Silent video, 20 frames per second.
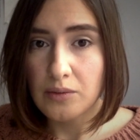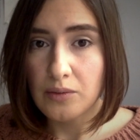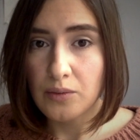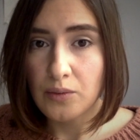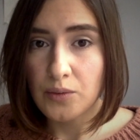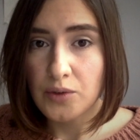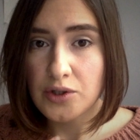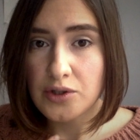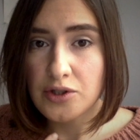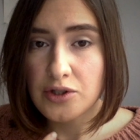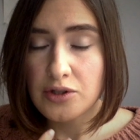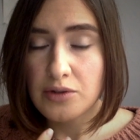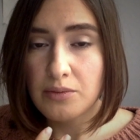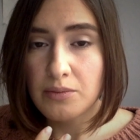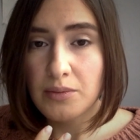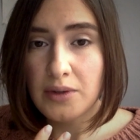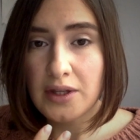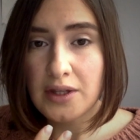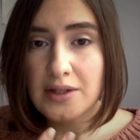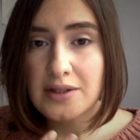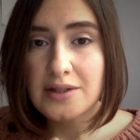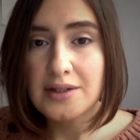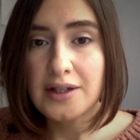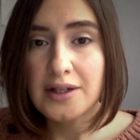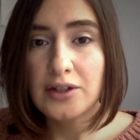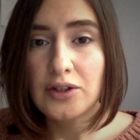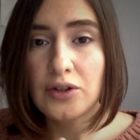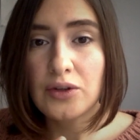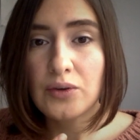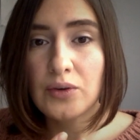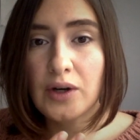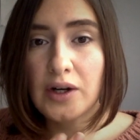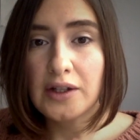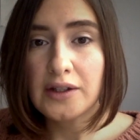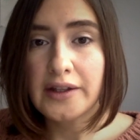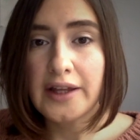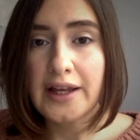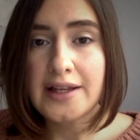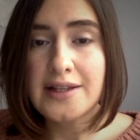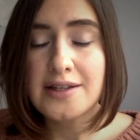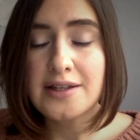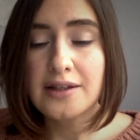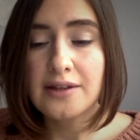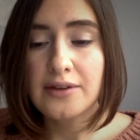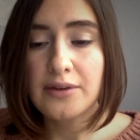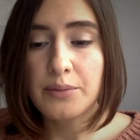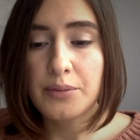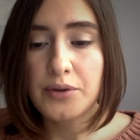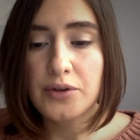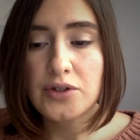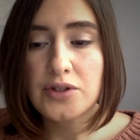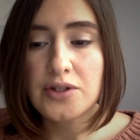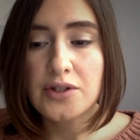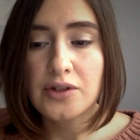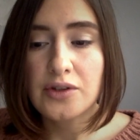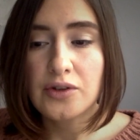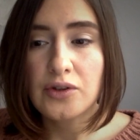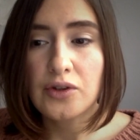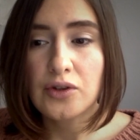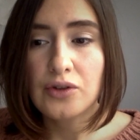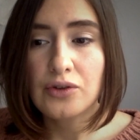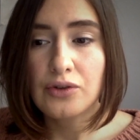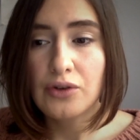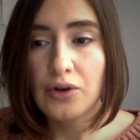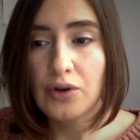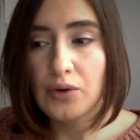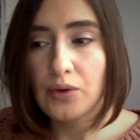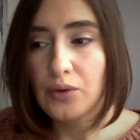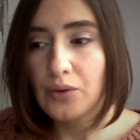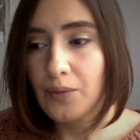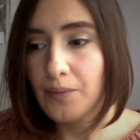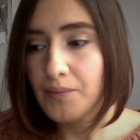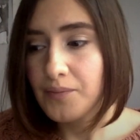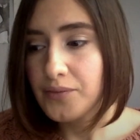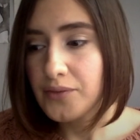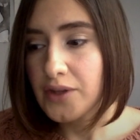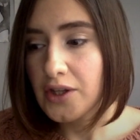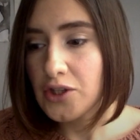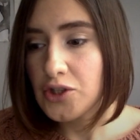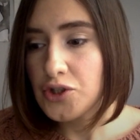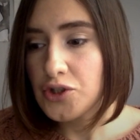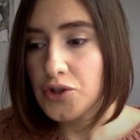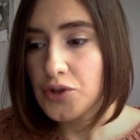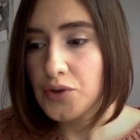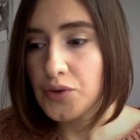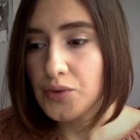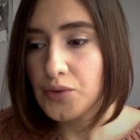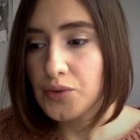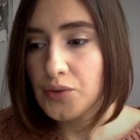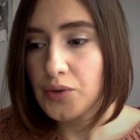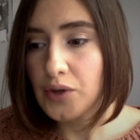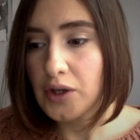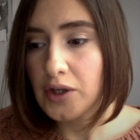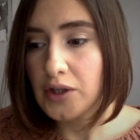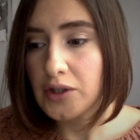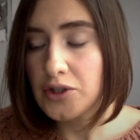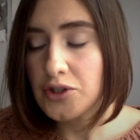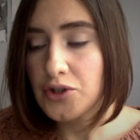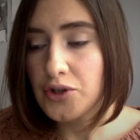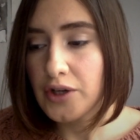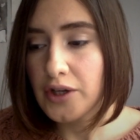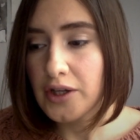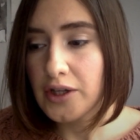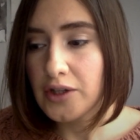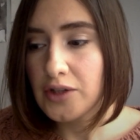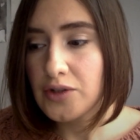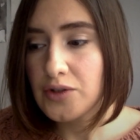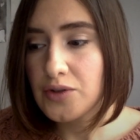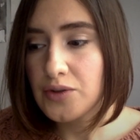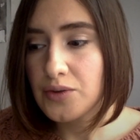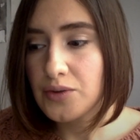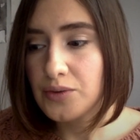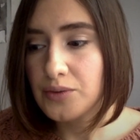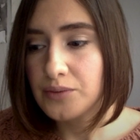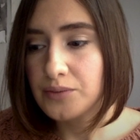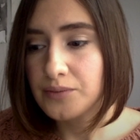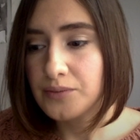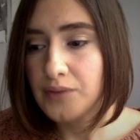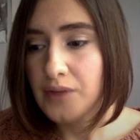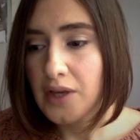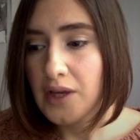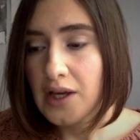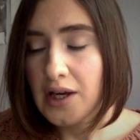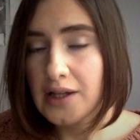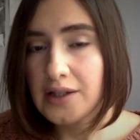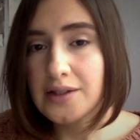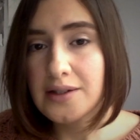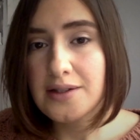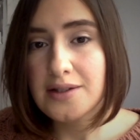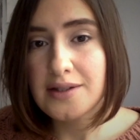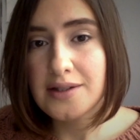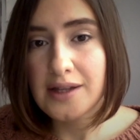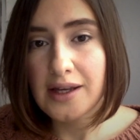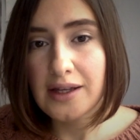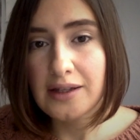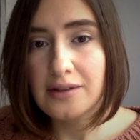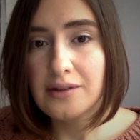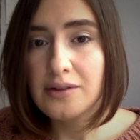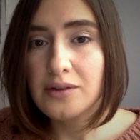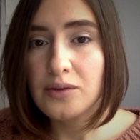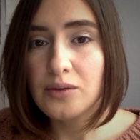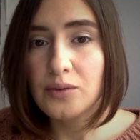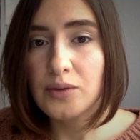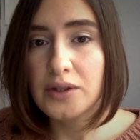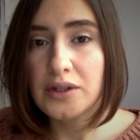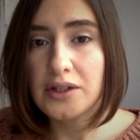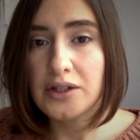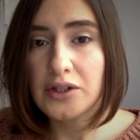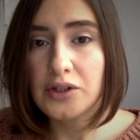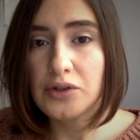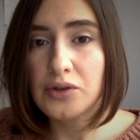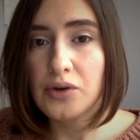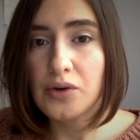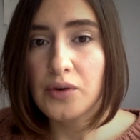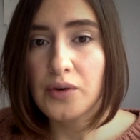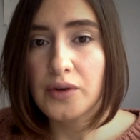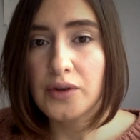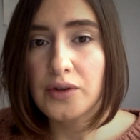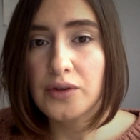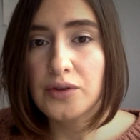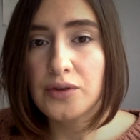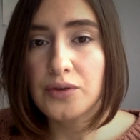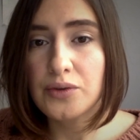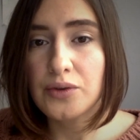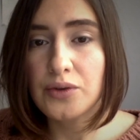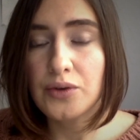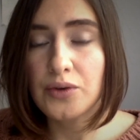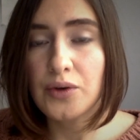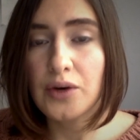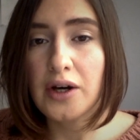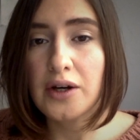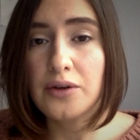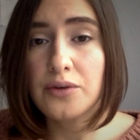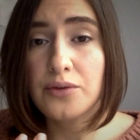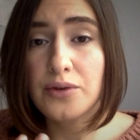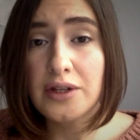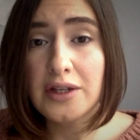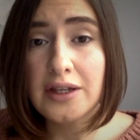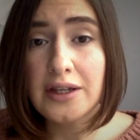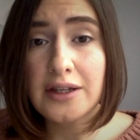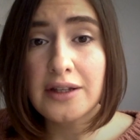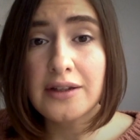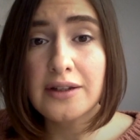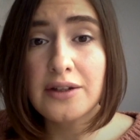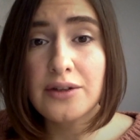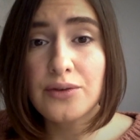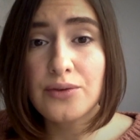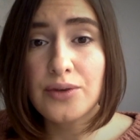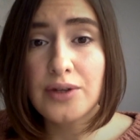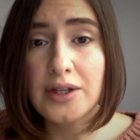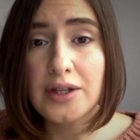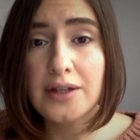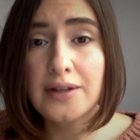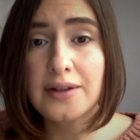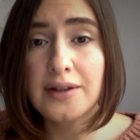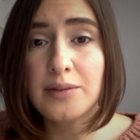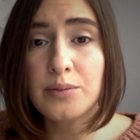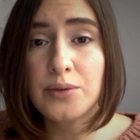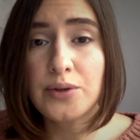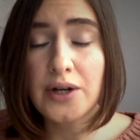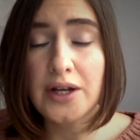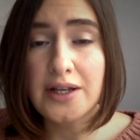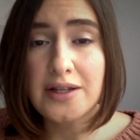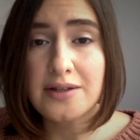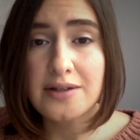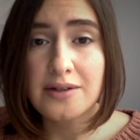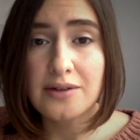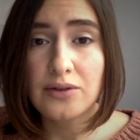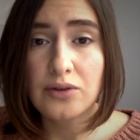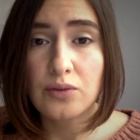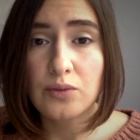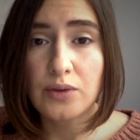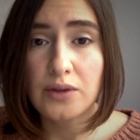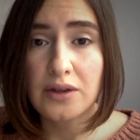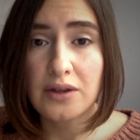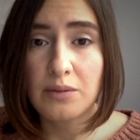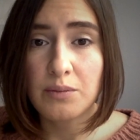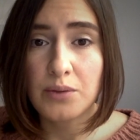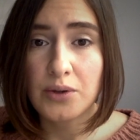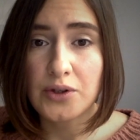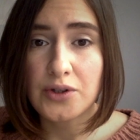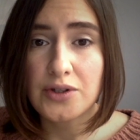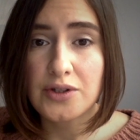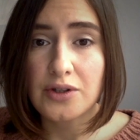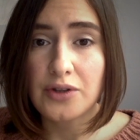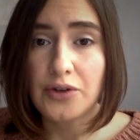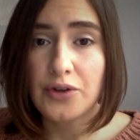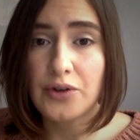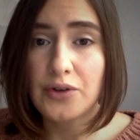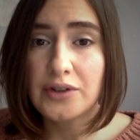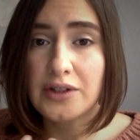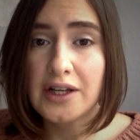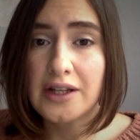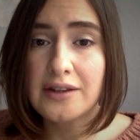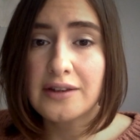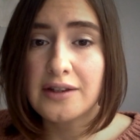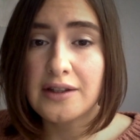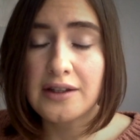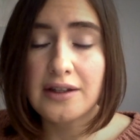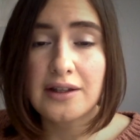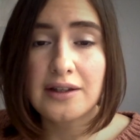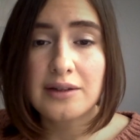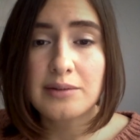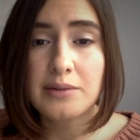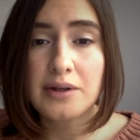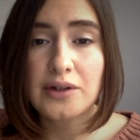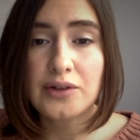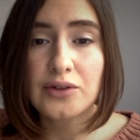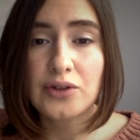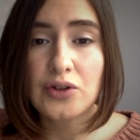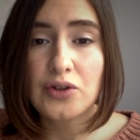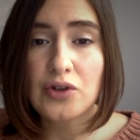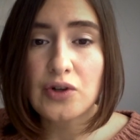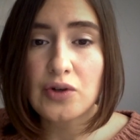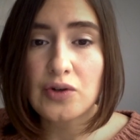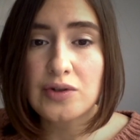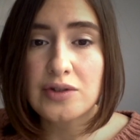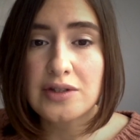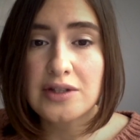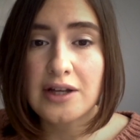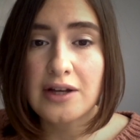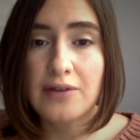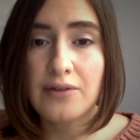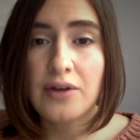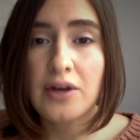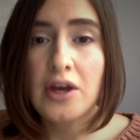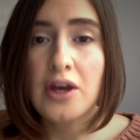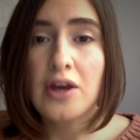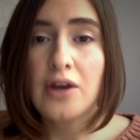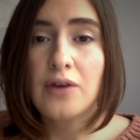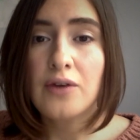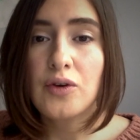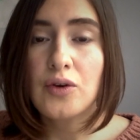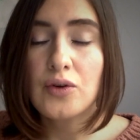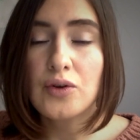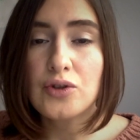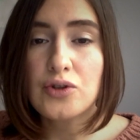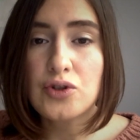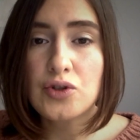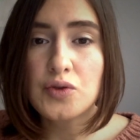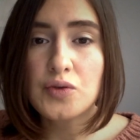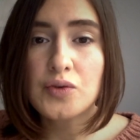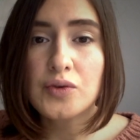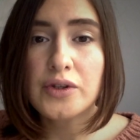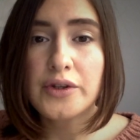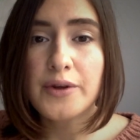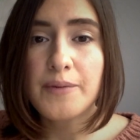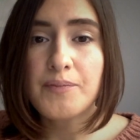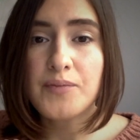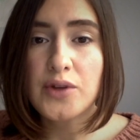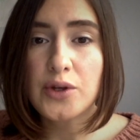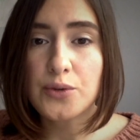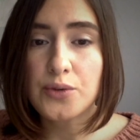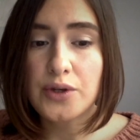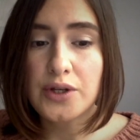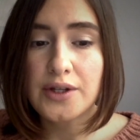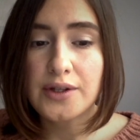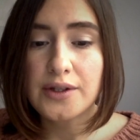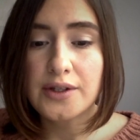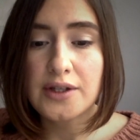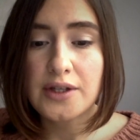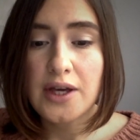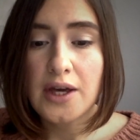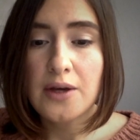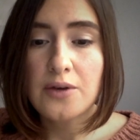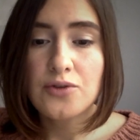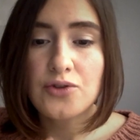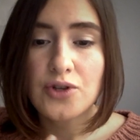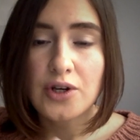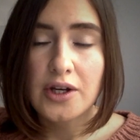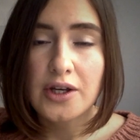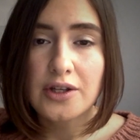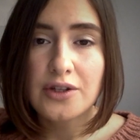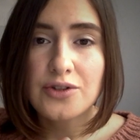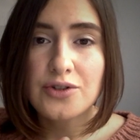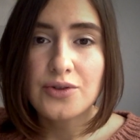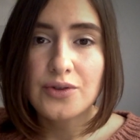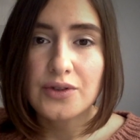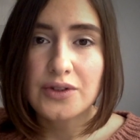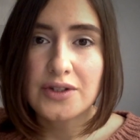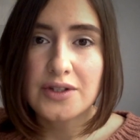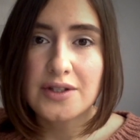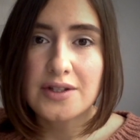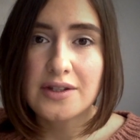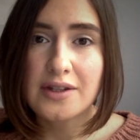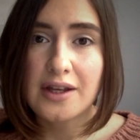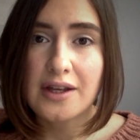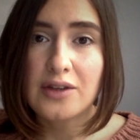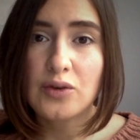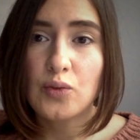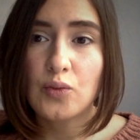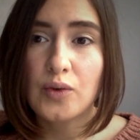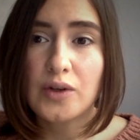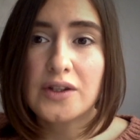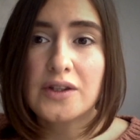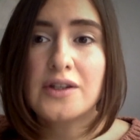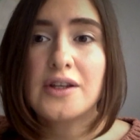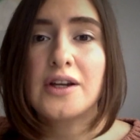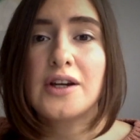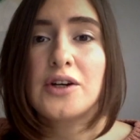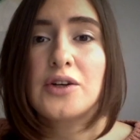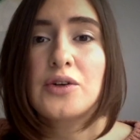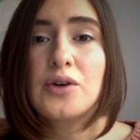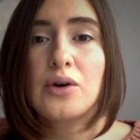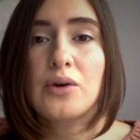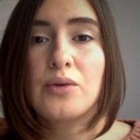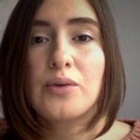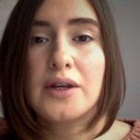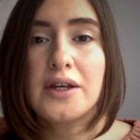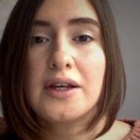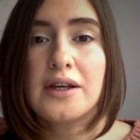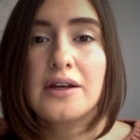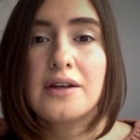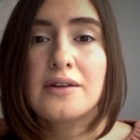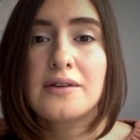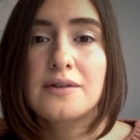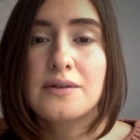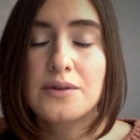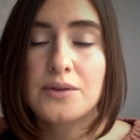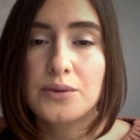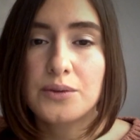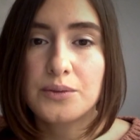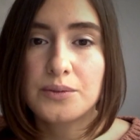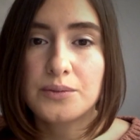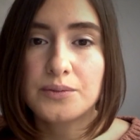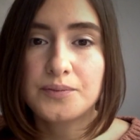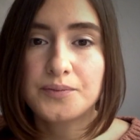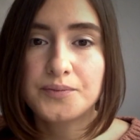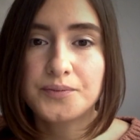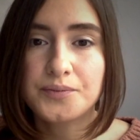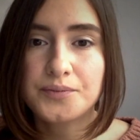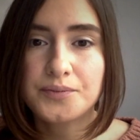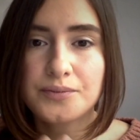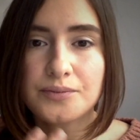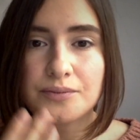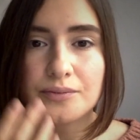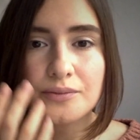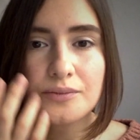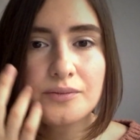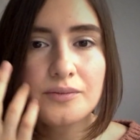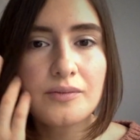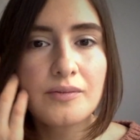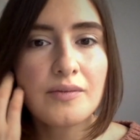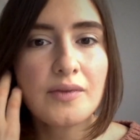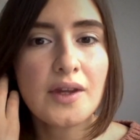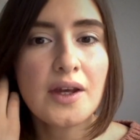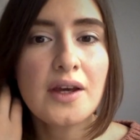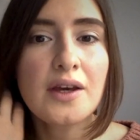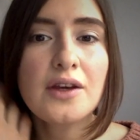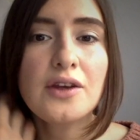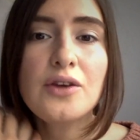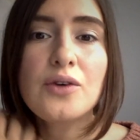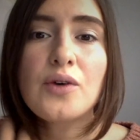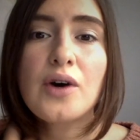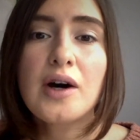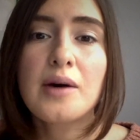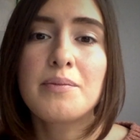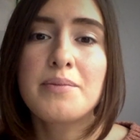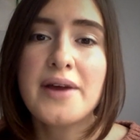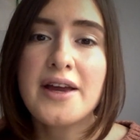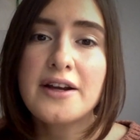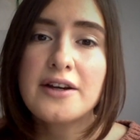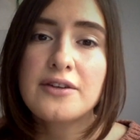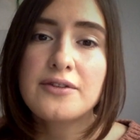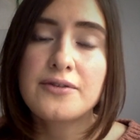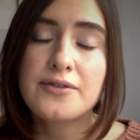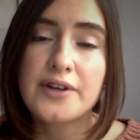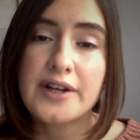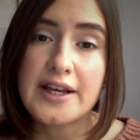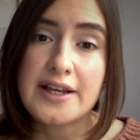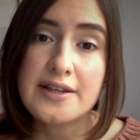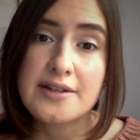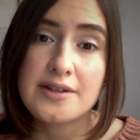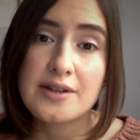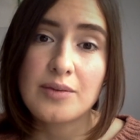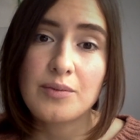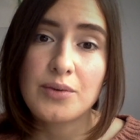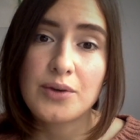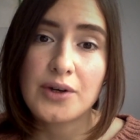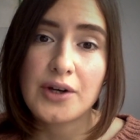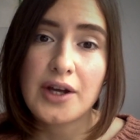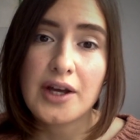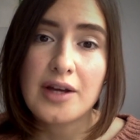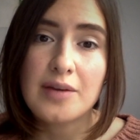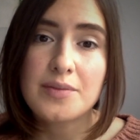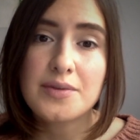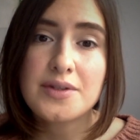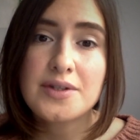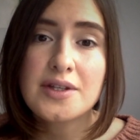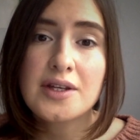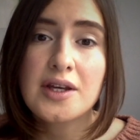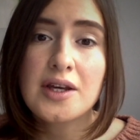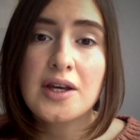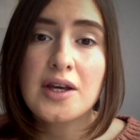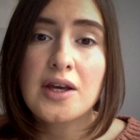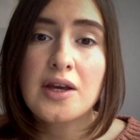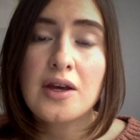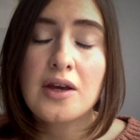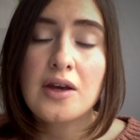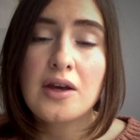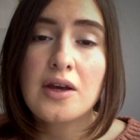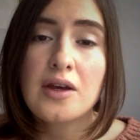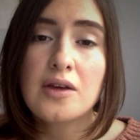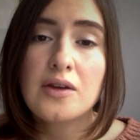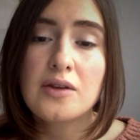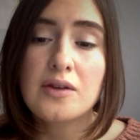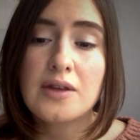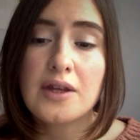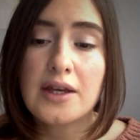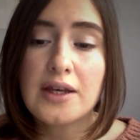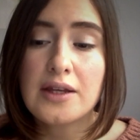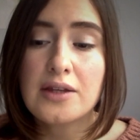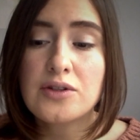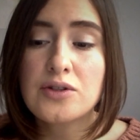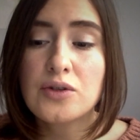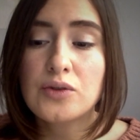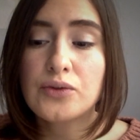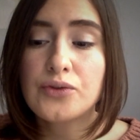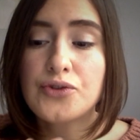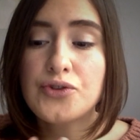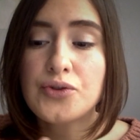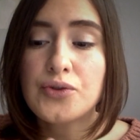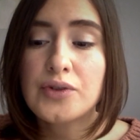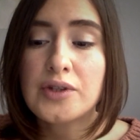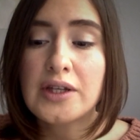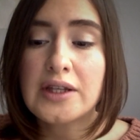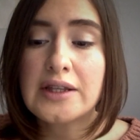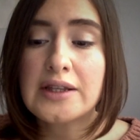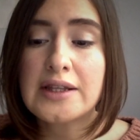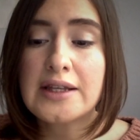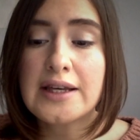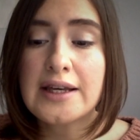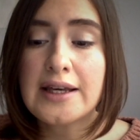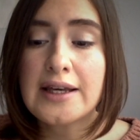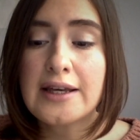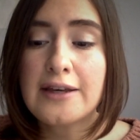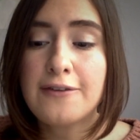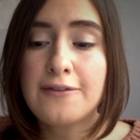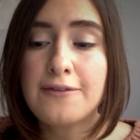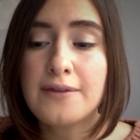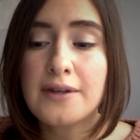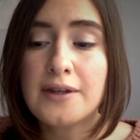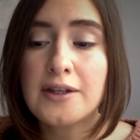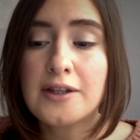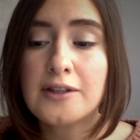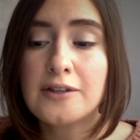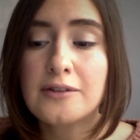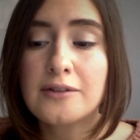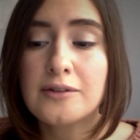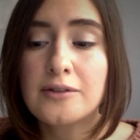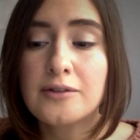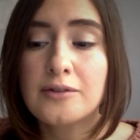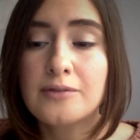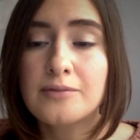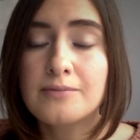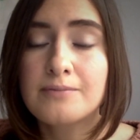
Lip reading: which means that you are letting the person know that you are trying to understand what they're going through. You are really, really present with the person. You're not thinking about your own stuff. You're truly, really trying to understand what they're going through. You are paraphrasing, perhaps. They told you that they feel